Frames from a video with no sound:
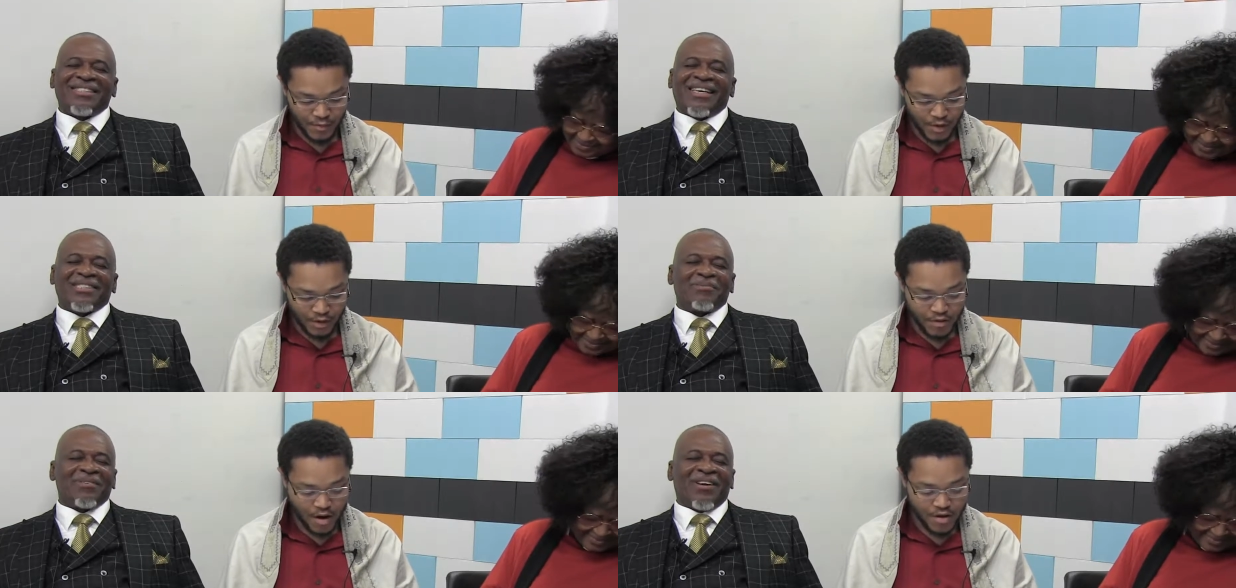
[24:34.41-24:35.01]
Speaker 1: mm.
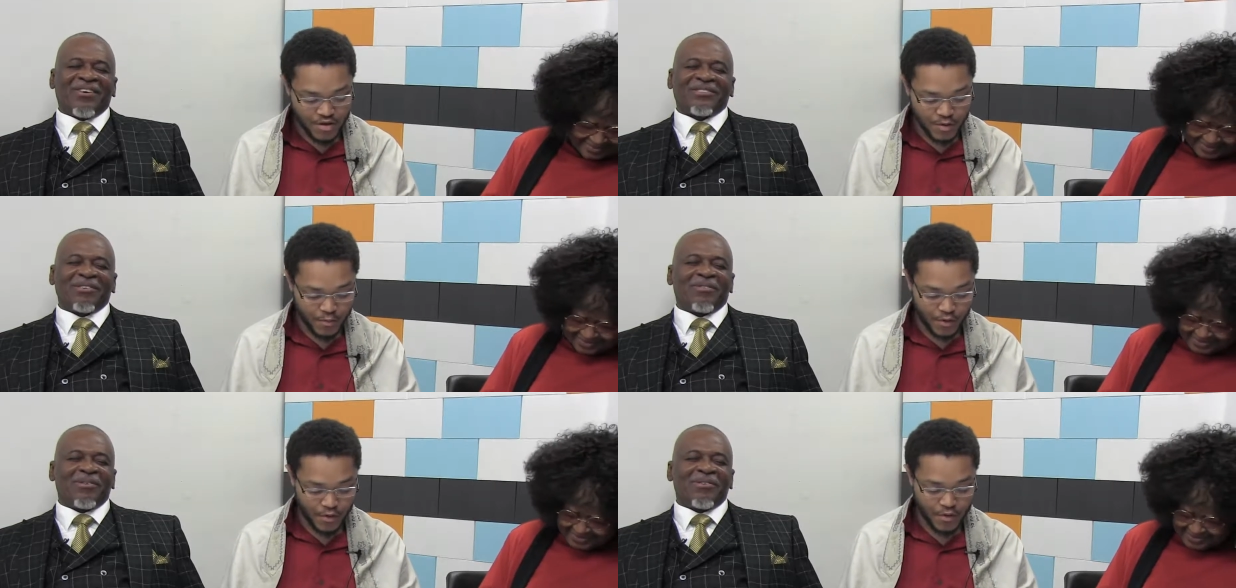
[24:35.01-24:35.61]
mm.
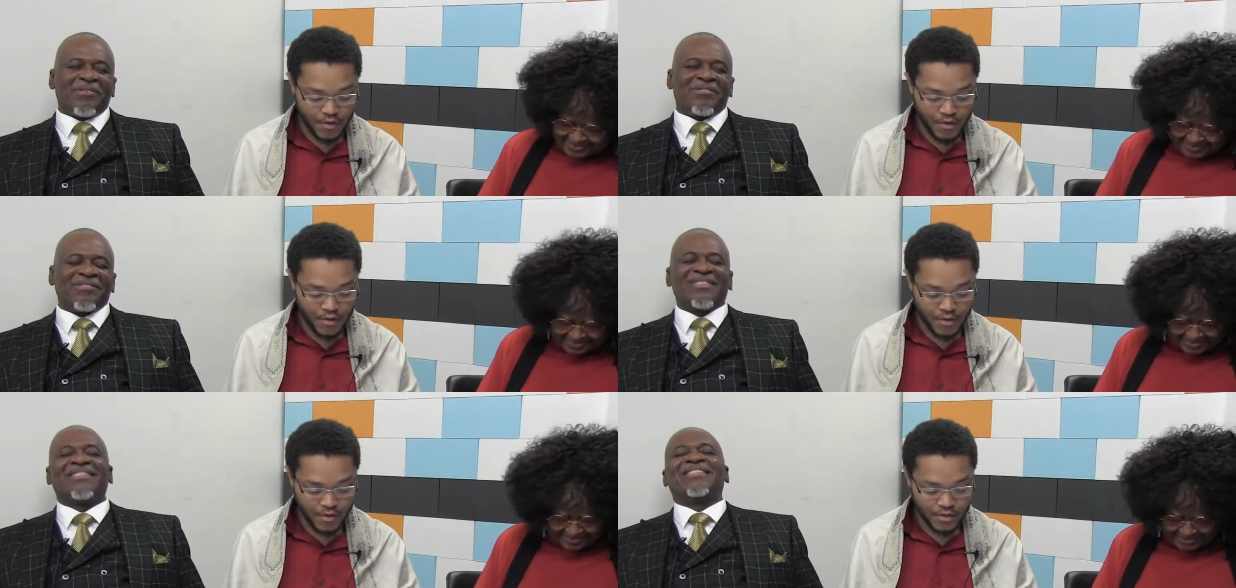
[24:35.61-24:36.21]
uncrossable?
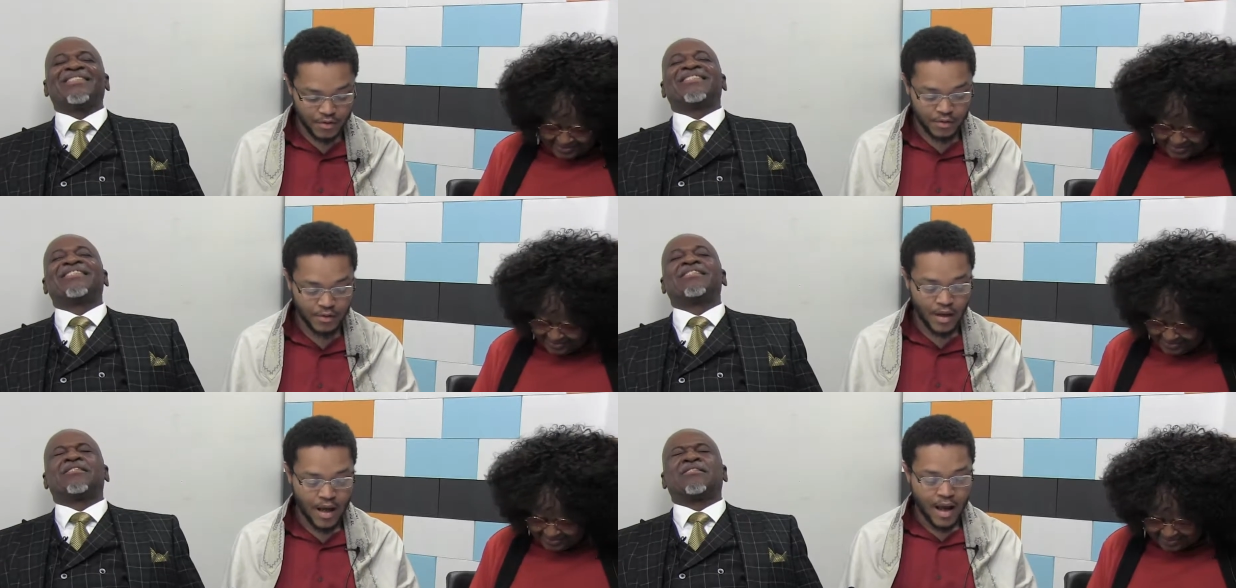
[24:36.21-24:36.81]

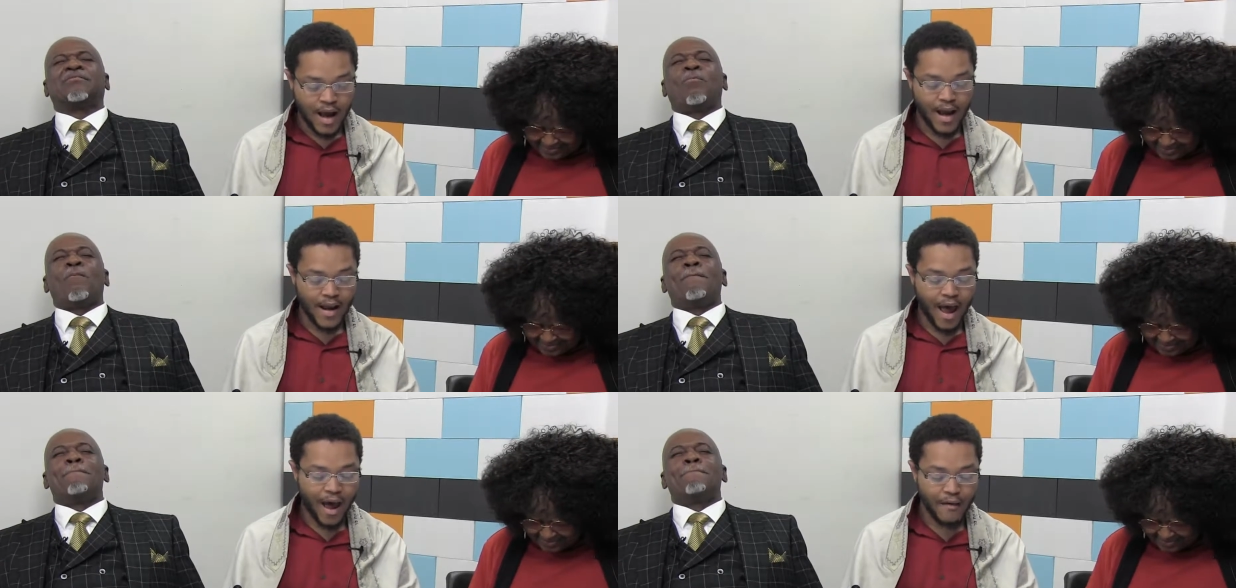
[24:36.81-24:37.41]
Mm
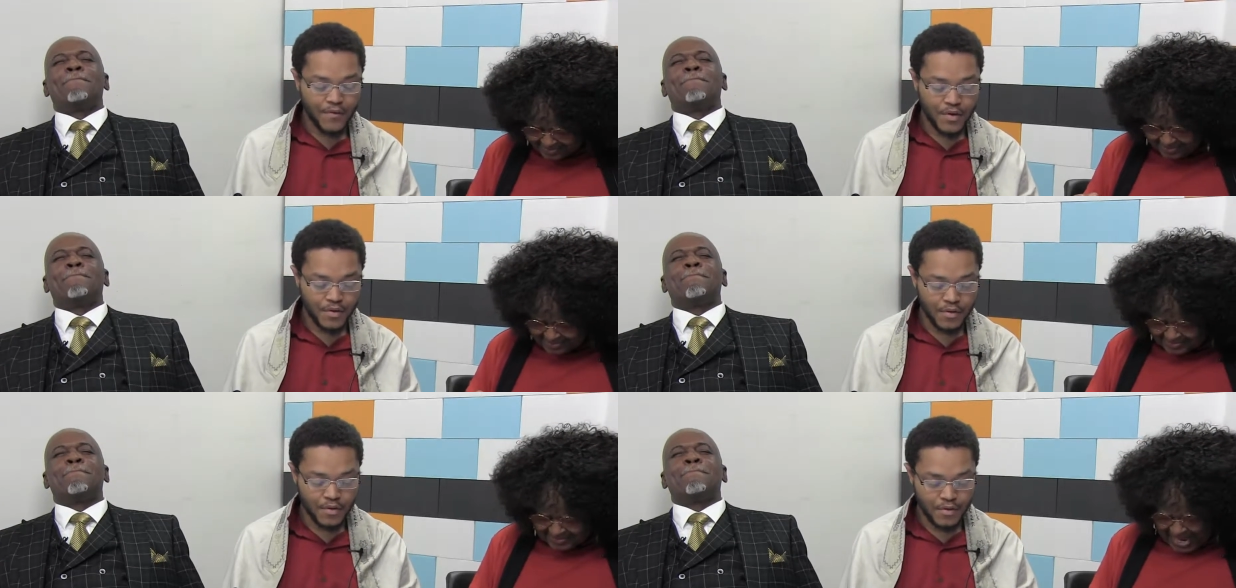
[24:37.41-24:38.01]
and have
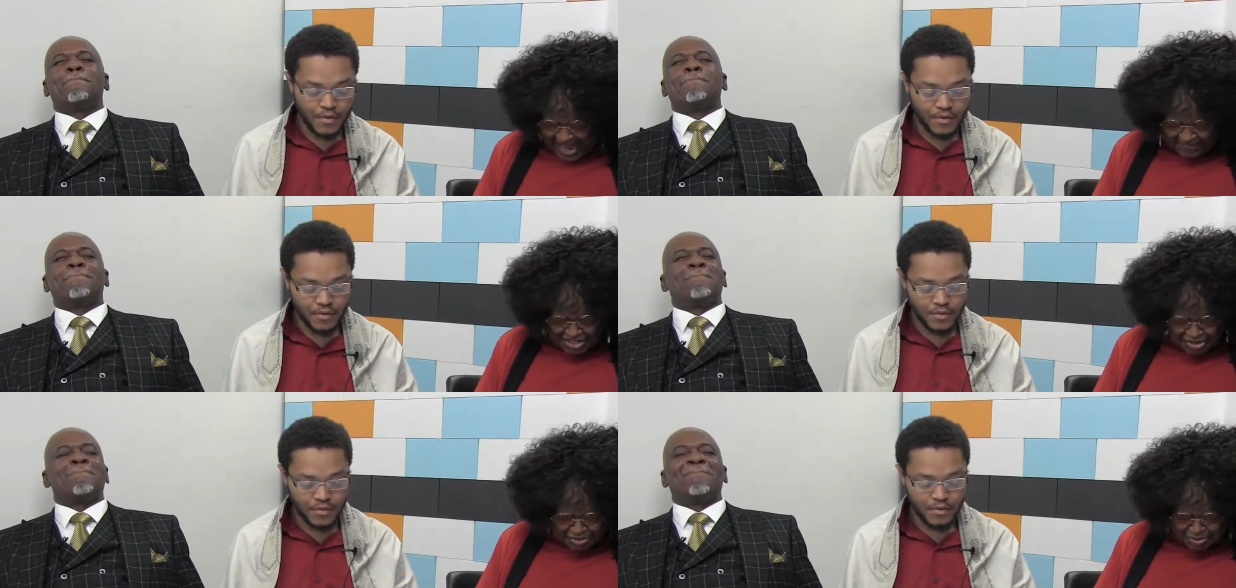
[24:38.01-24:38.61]
you have
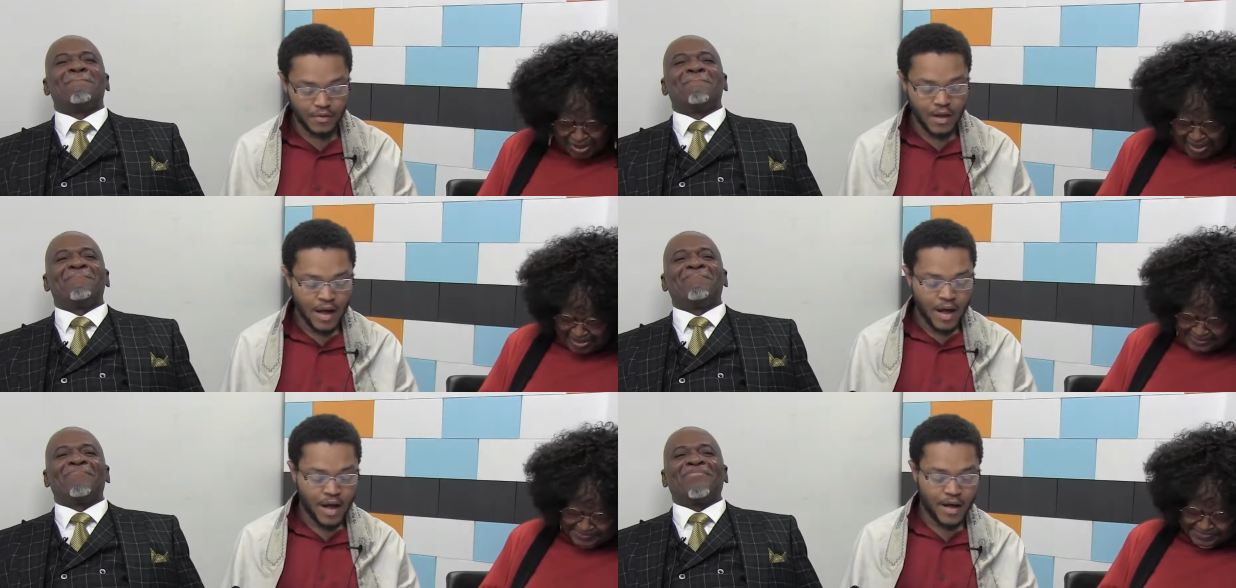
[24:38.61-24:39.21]
you
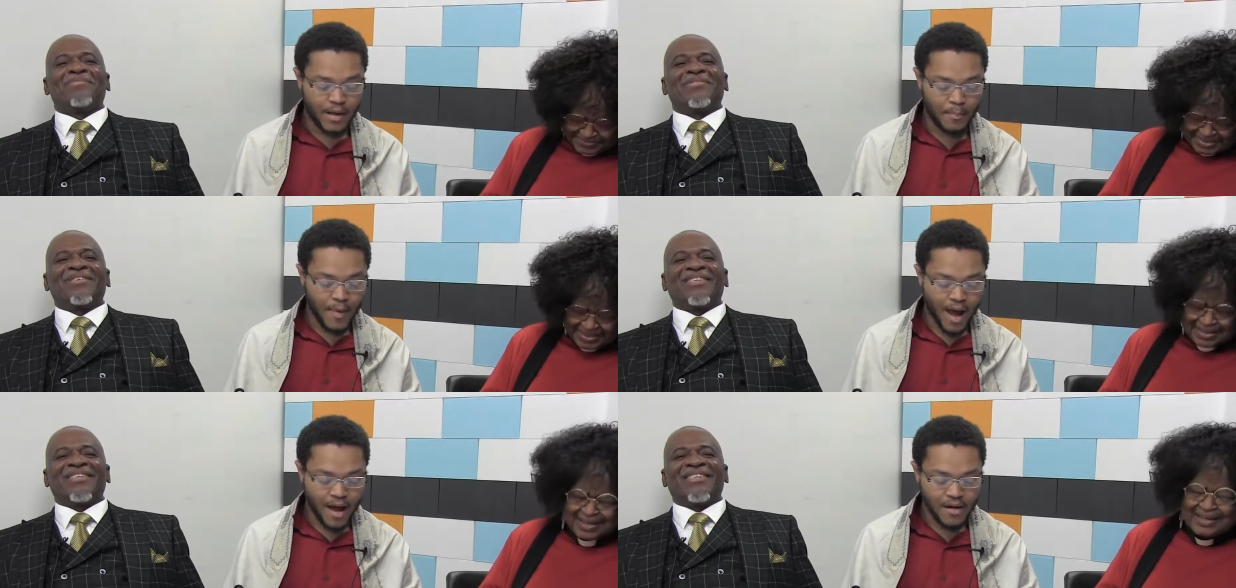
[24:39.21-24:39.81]
any
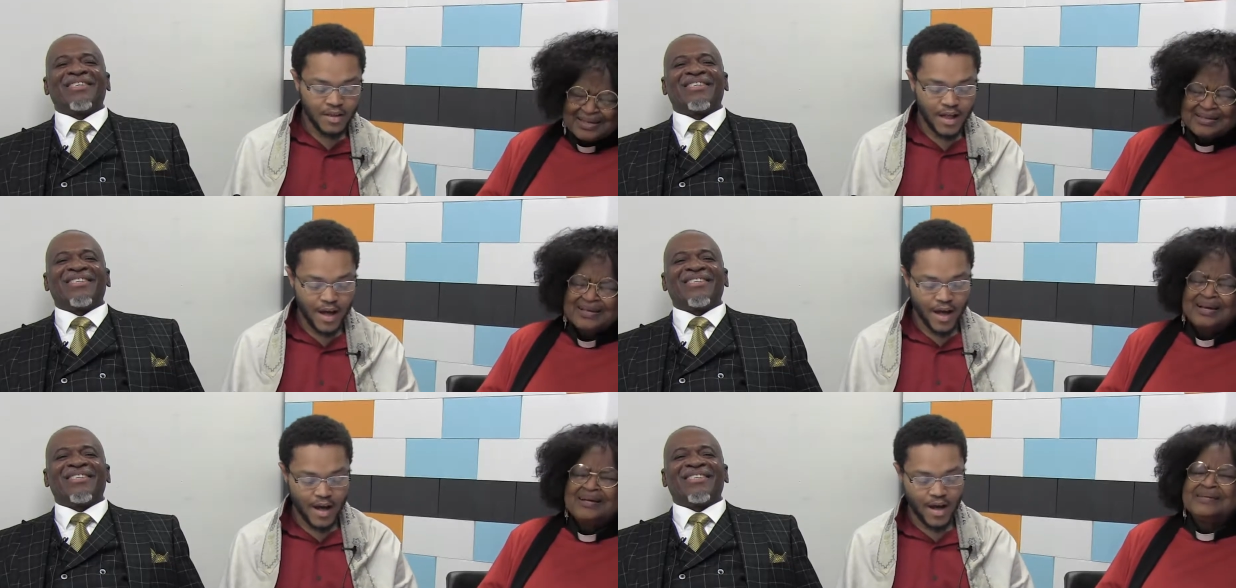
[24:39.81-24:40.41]

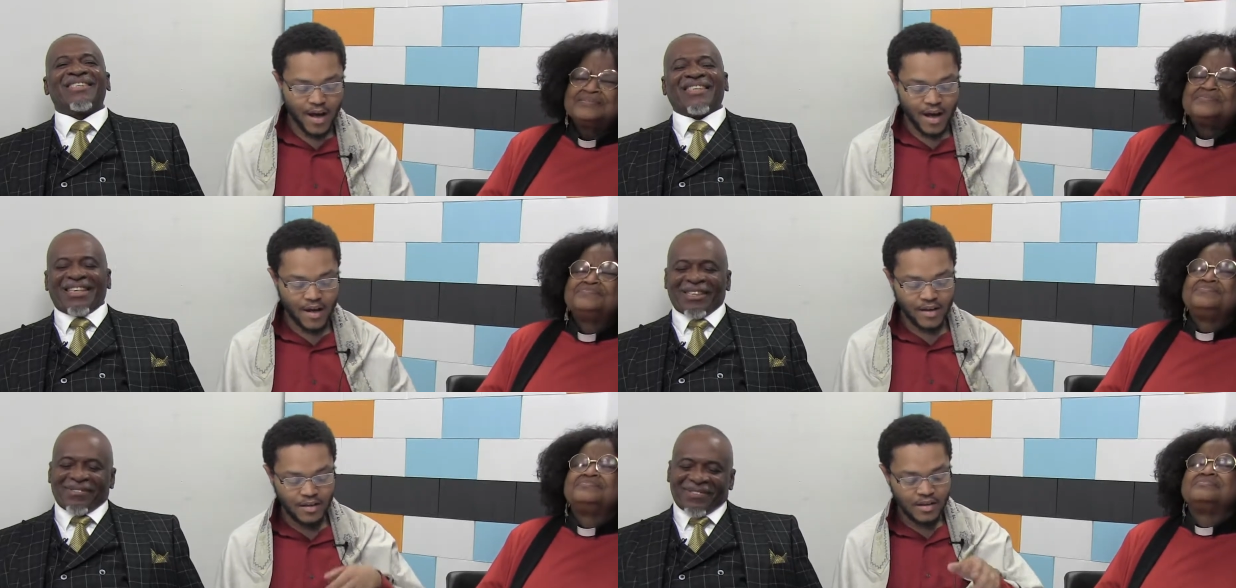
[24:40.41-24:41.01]

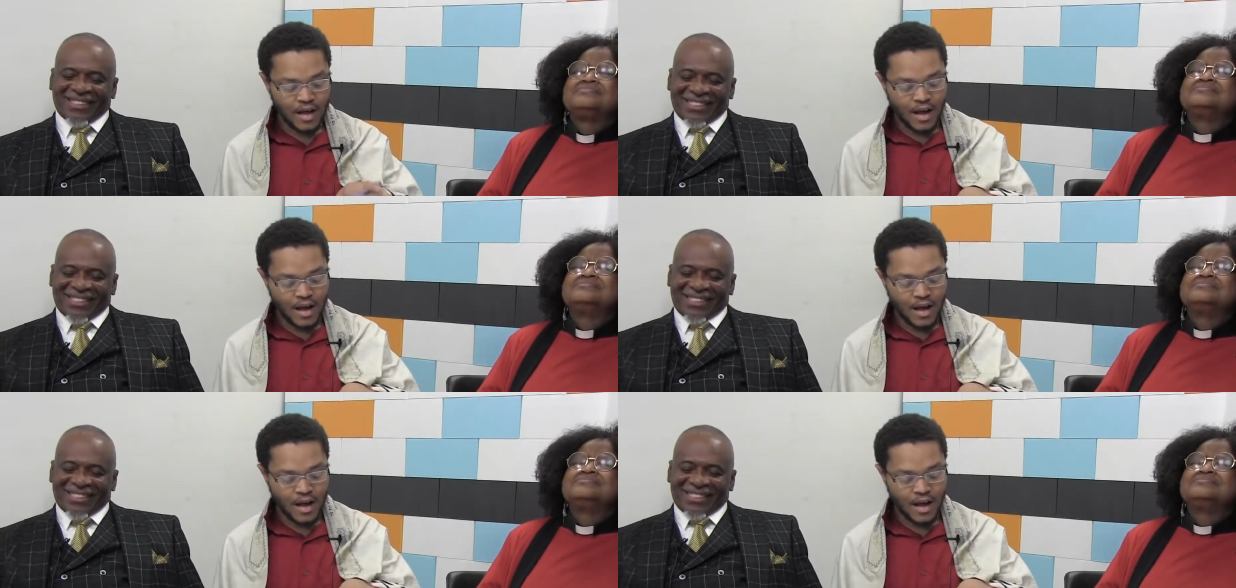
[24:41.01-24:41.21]
mountain